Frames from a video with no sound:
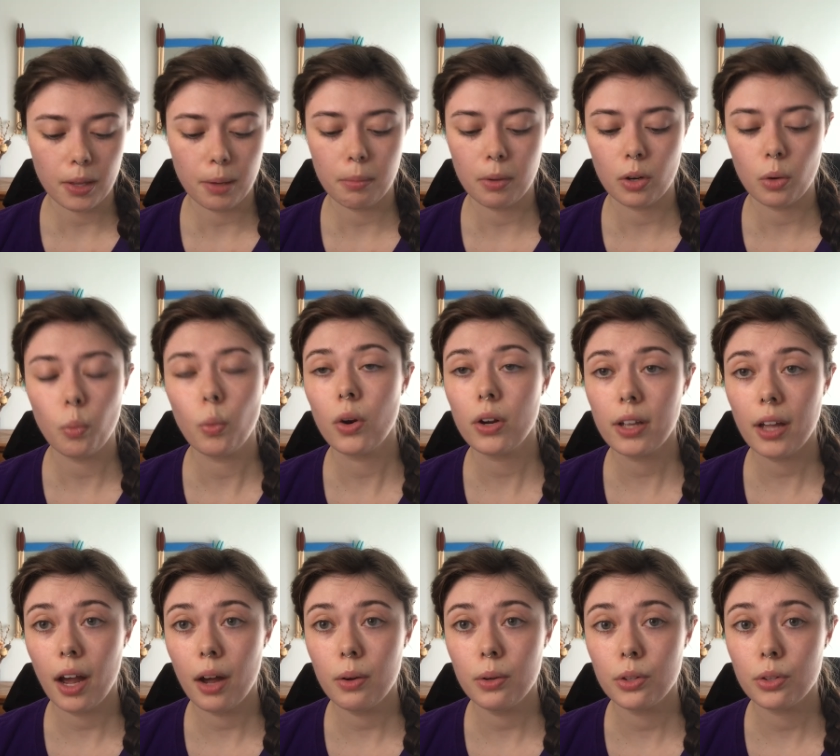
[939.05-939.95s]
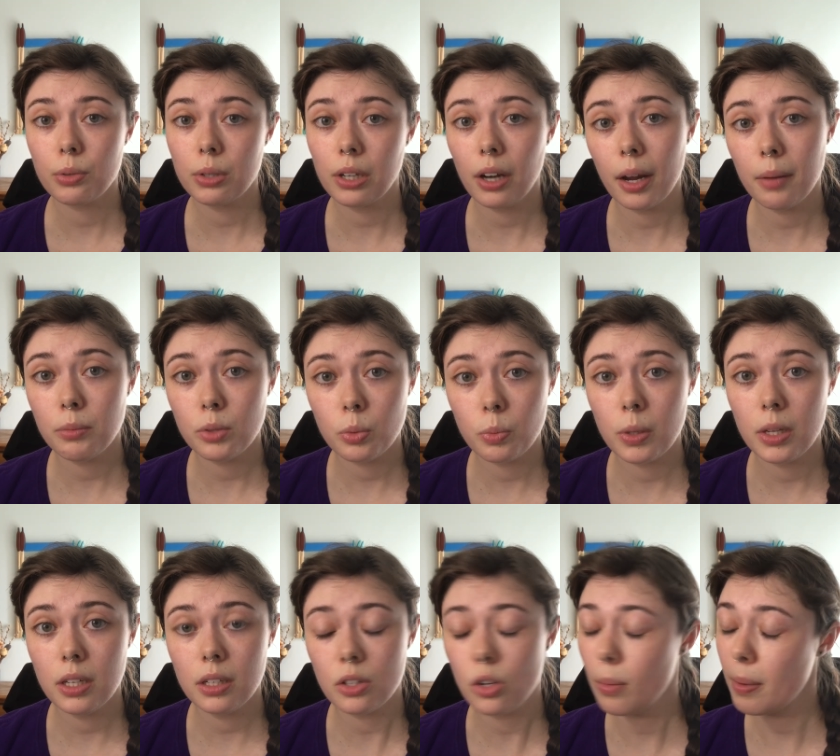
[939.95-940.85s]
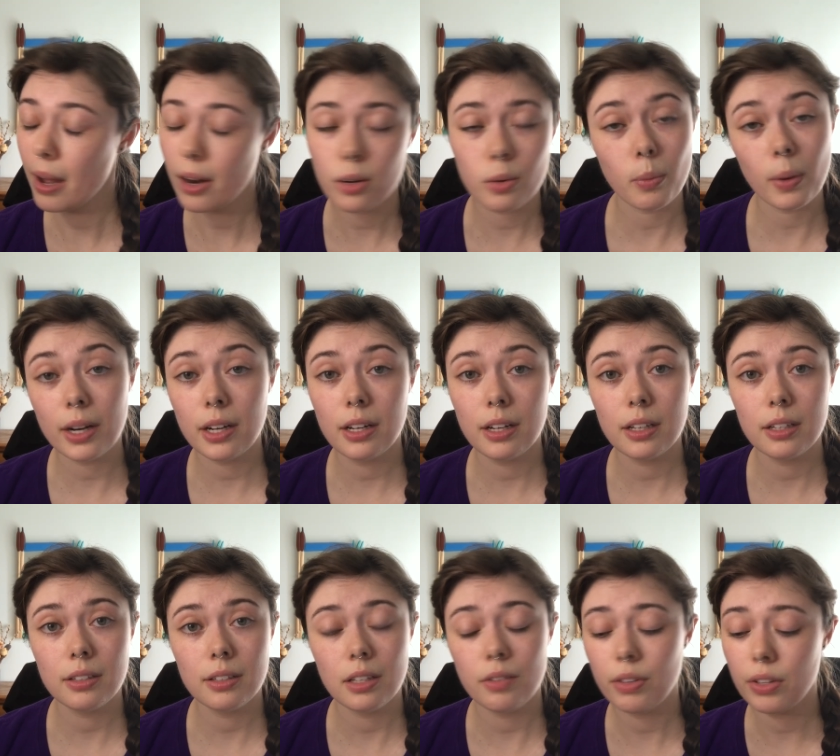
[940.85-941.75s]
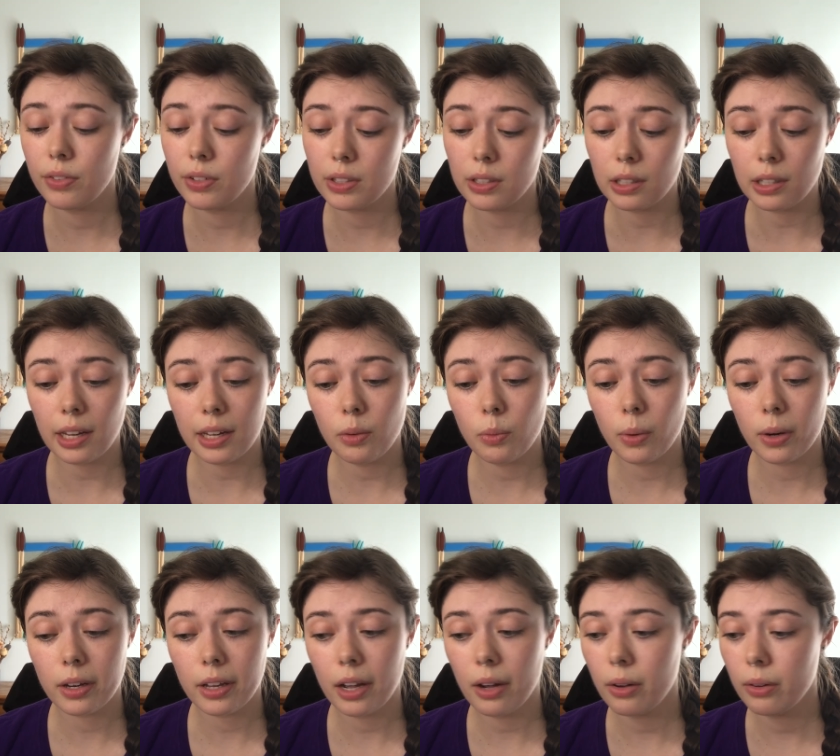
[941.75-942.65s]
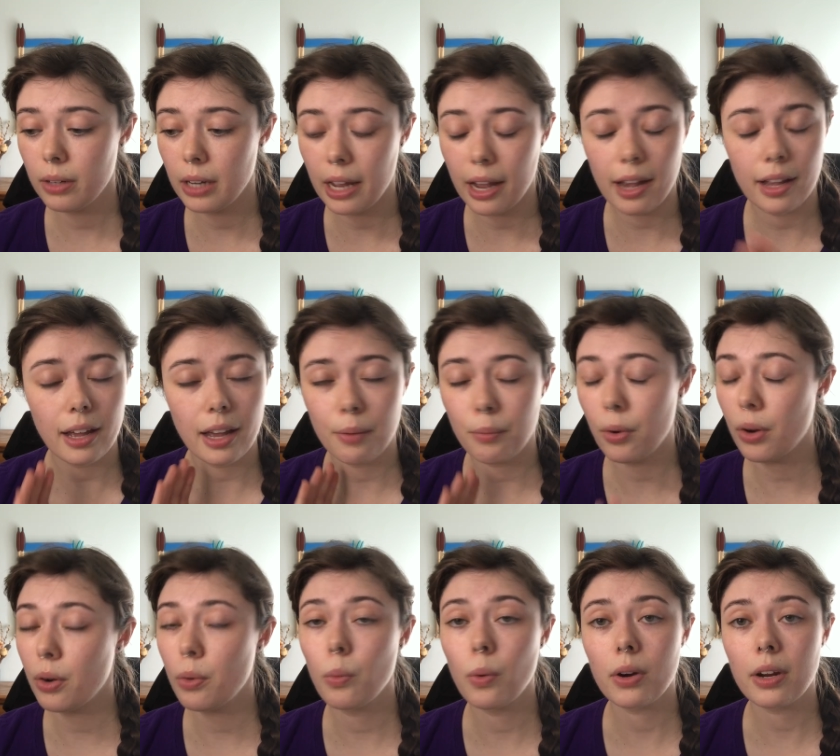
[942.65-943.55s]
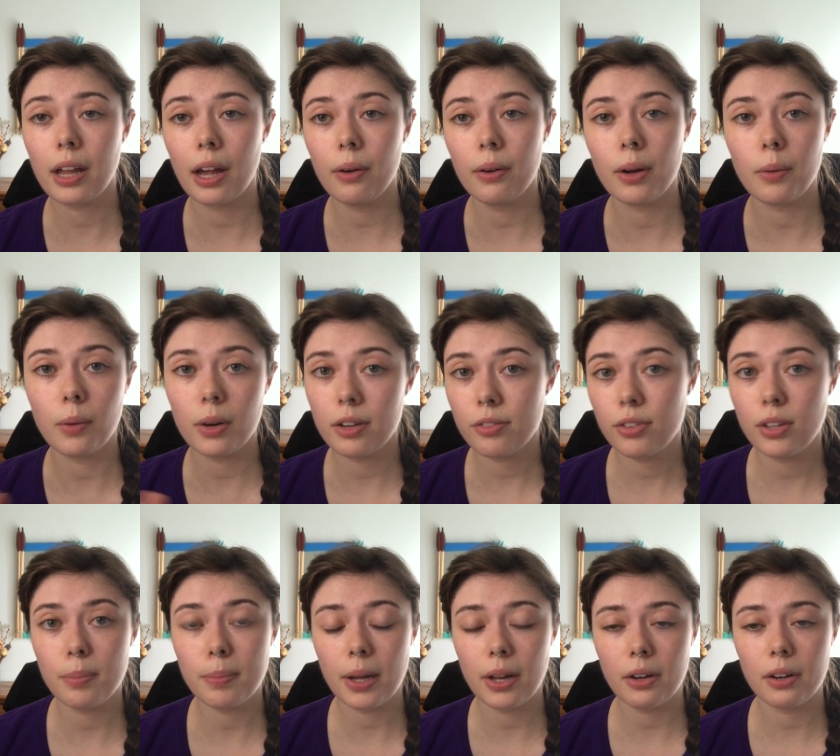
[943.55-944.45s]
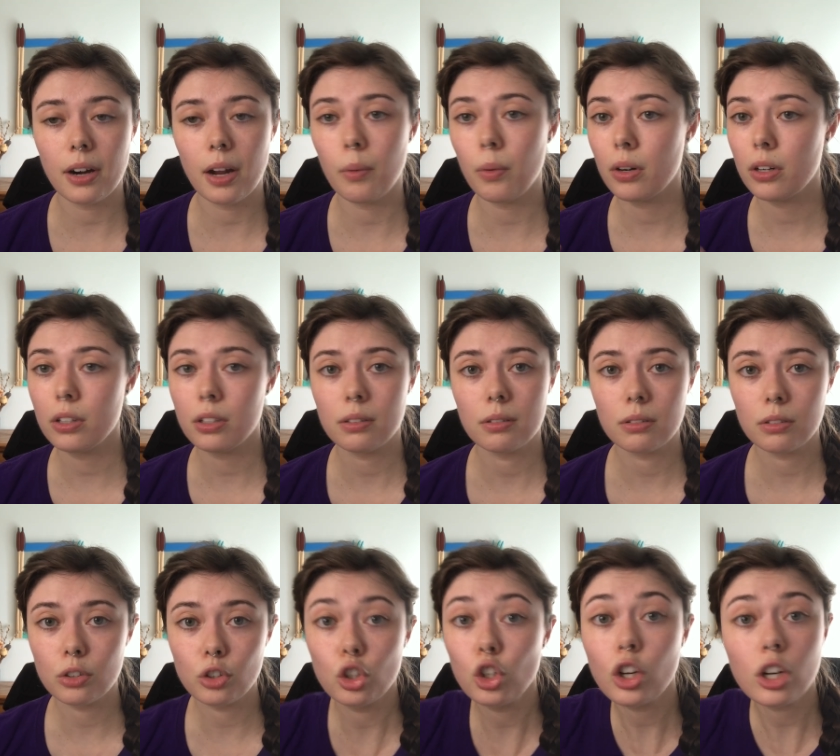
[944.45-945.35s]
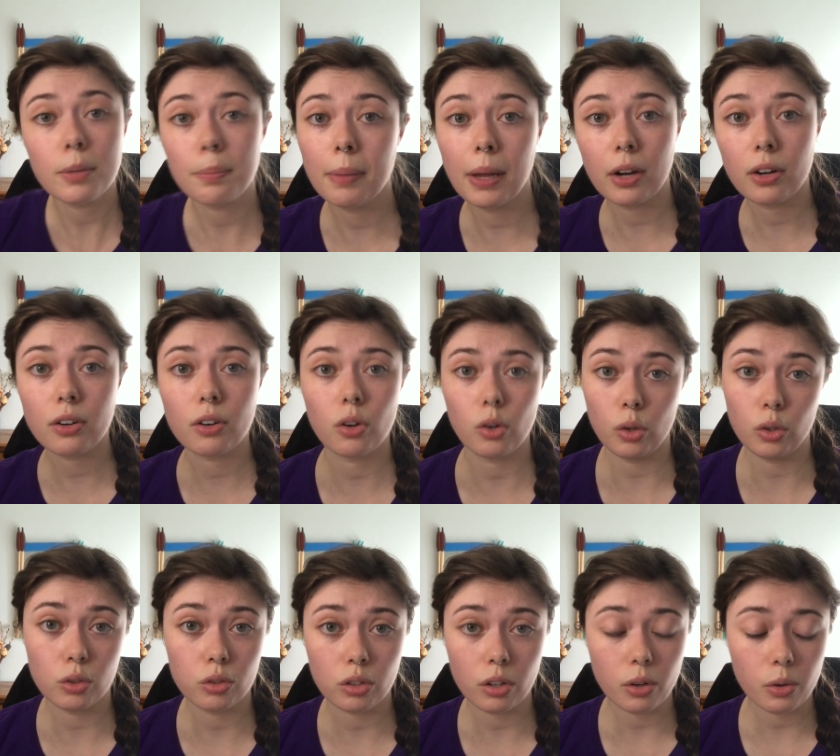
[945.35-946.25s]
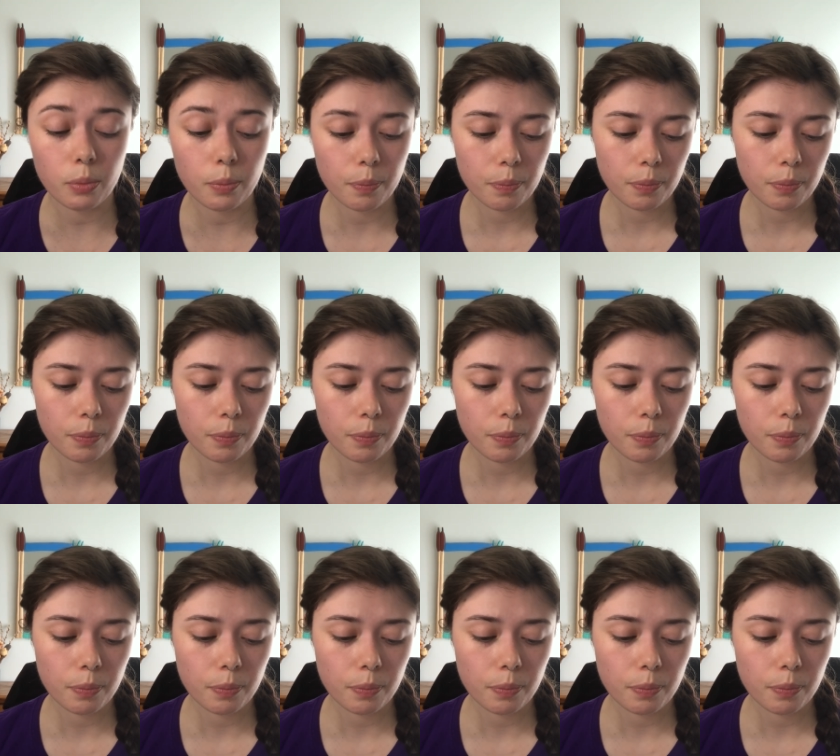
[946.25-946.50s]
I'm going to work out 3 times a week, no matter what it is, even if it's a light workout. I want to work out. I want to feel better. I want to look better also.